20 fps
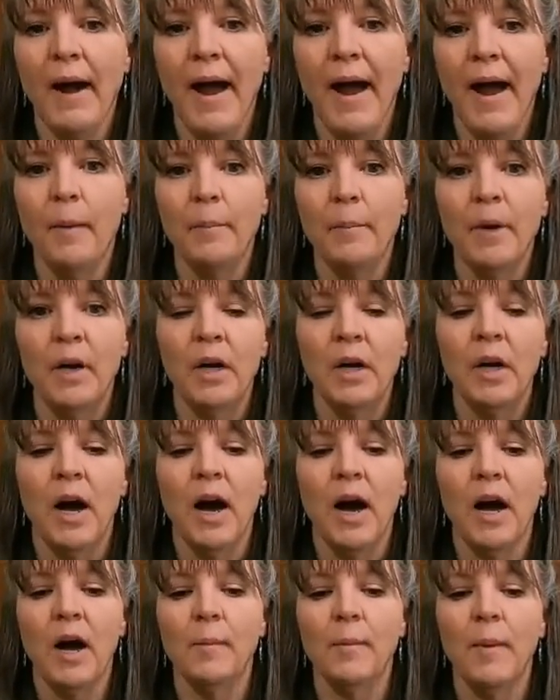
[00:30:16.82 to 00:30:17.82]
a wrap.
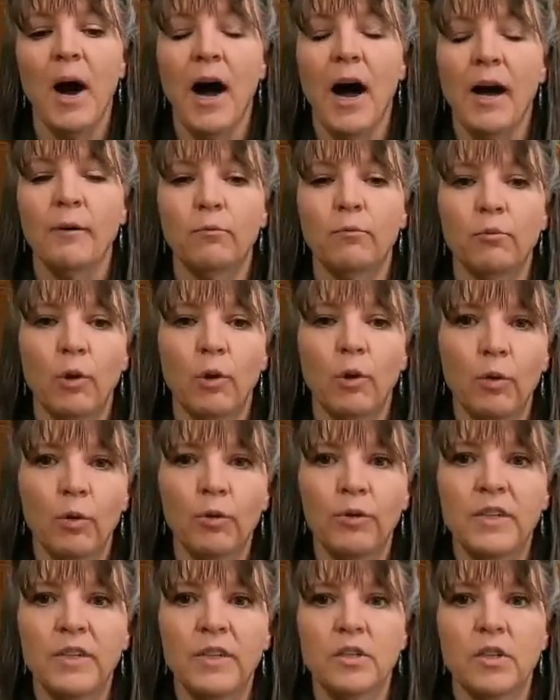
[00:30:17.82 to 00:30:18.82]
Um, I
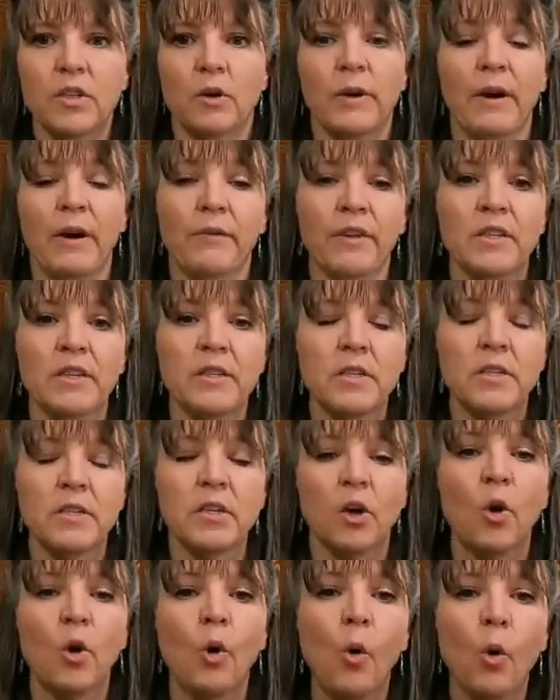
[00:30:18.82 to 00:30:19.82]
rolled this dough. Now, this
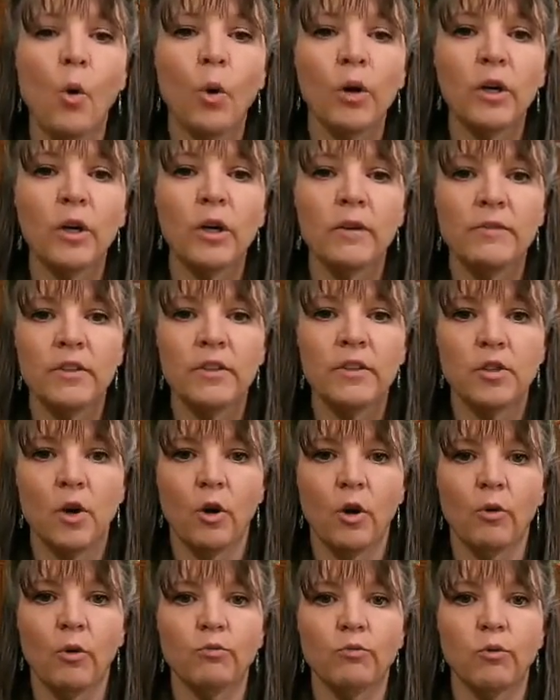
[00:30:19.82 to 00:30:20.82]
is a quarter of the
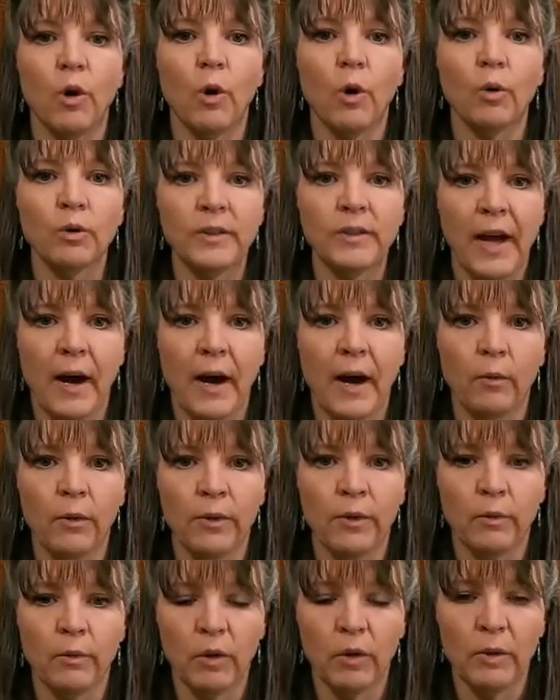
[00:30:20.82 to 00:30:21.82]
dough rolled out
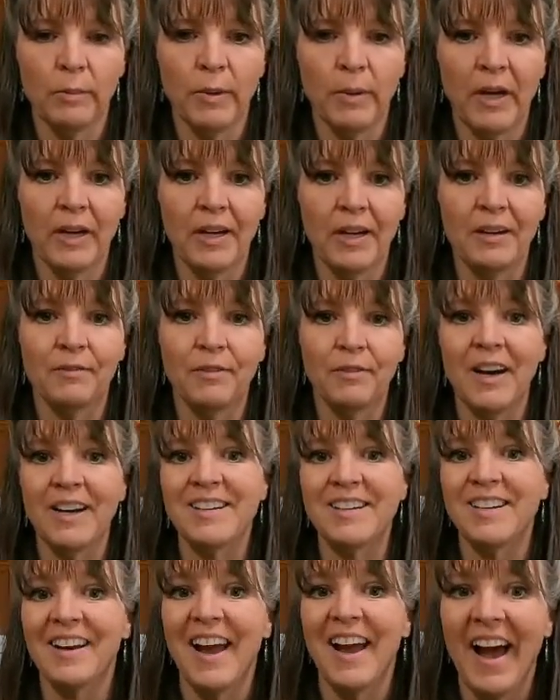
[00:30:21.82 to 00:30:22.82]
with a rolling pin. If
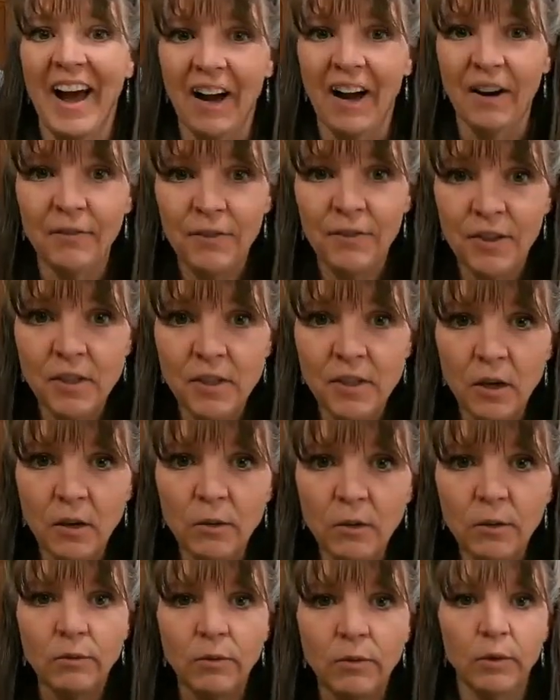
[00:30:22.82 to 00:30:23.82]
I did half the
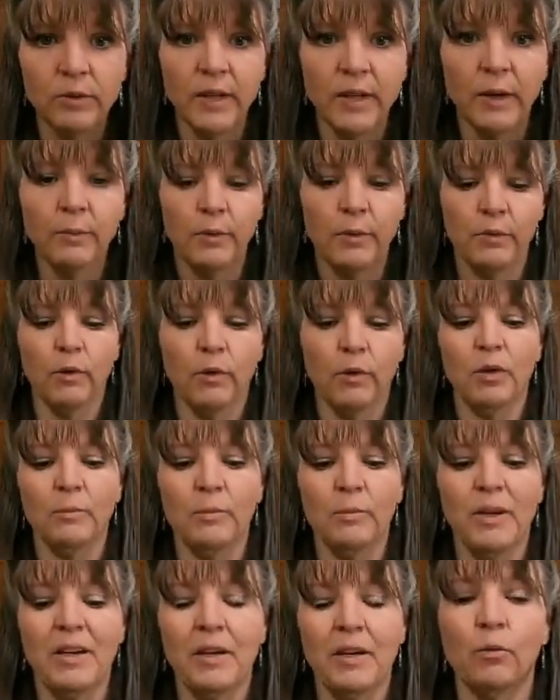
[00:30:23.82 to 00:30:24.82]
dough rolled out with a
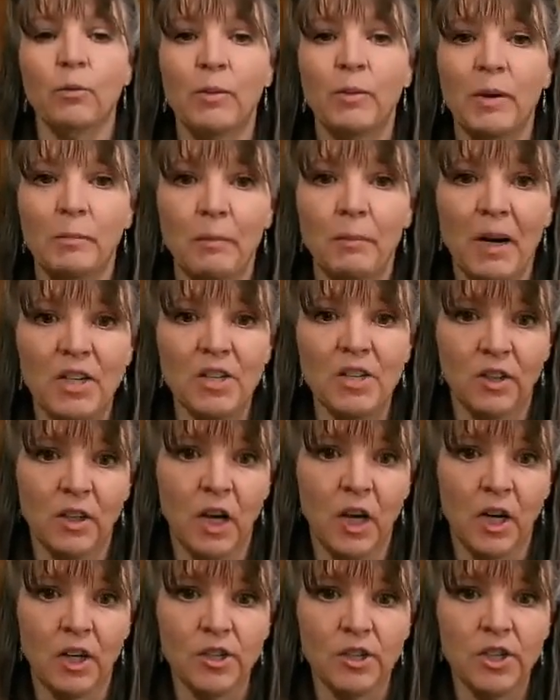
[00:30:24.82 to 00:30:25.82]
rolling pin, it would be
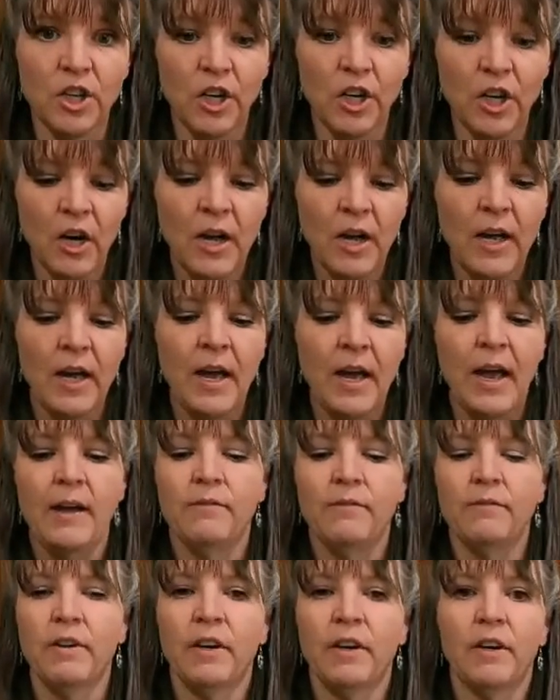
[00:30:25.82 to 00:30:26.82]
much larger
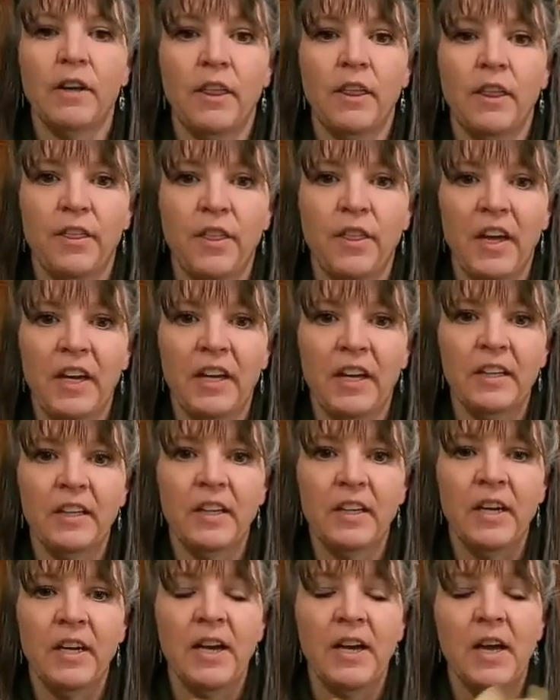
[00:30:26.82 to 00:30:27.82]
and very
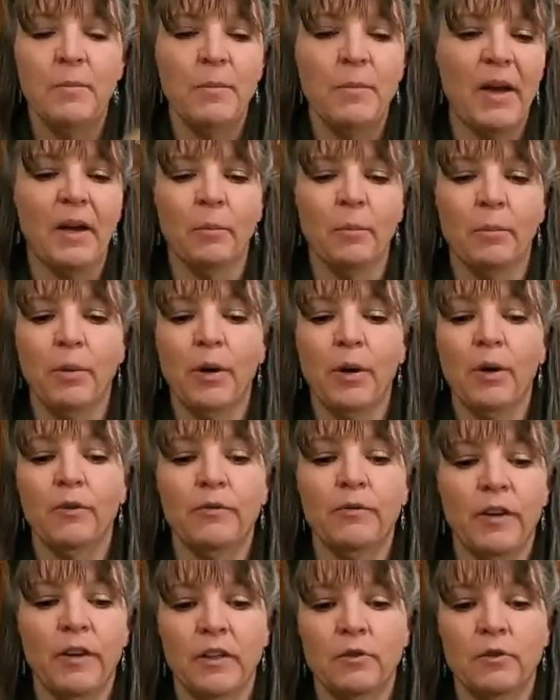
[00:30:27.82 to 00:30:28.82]
thin and make a
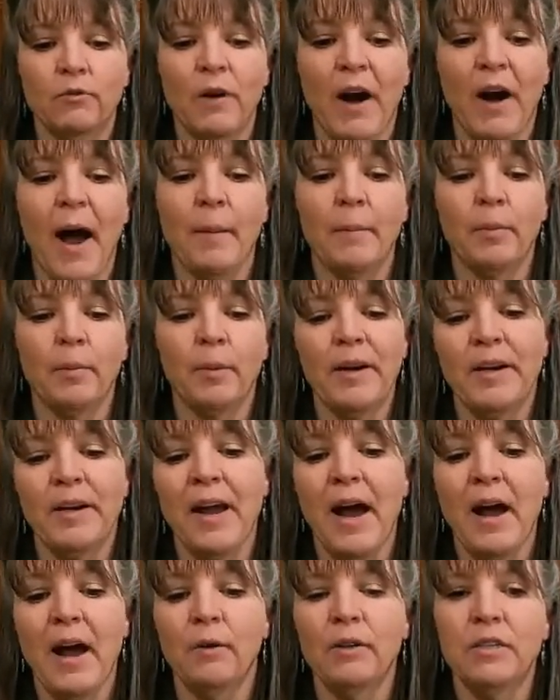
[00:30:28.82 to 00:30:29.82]
perfect wrap.
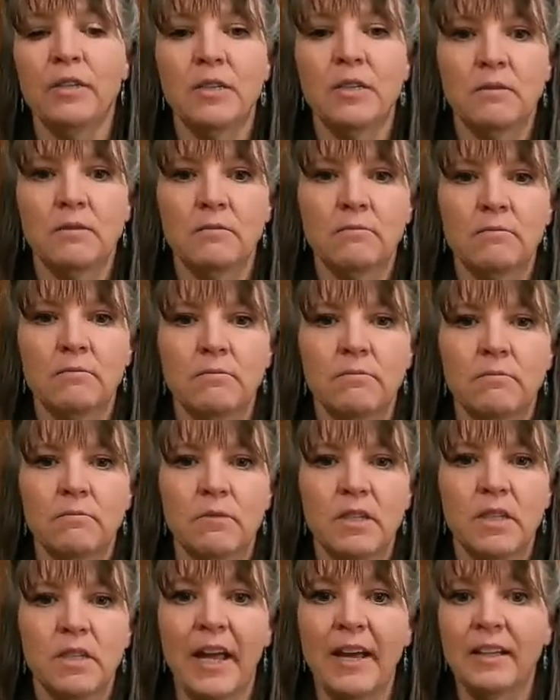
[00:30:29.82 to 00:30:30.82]
Right now, it's
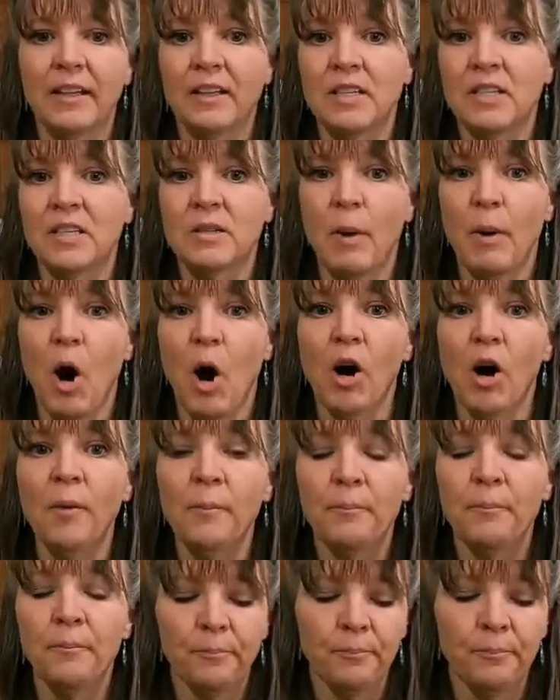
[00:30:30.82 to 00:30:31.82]
slightly
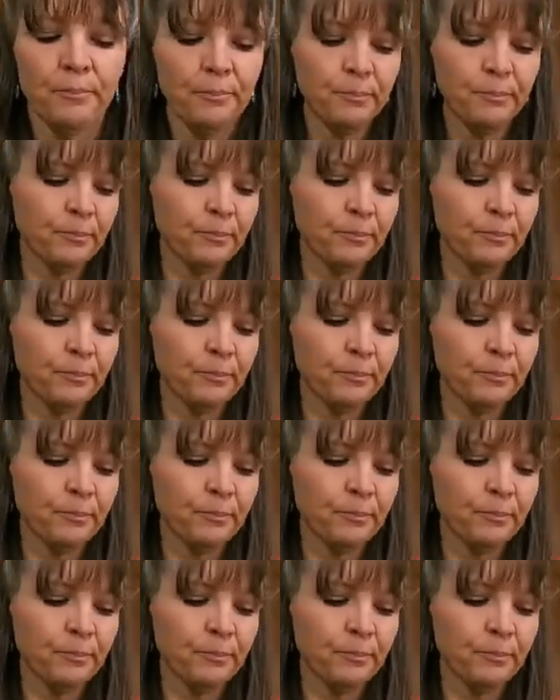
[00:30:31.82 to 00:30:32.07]
small.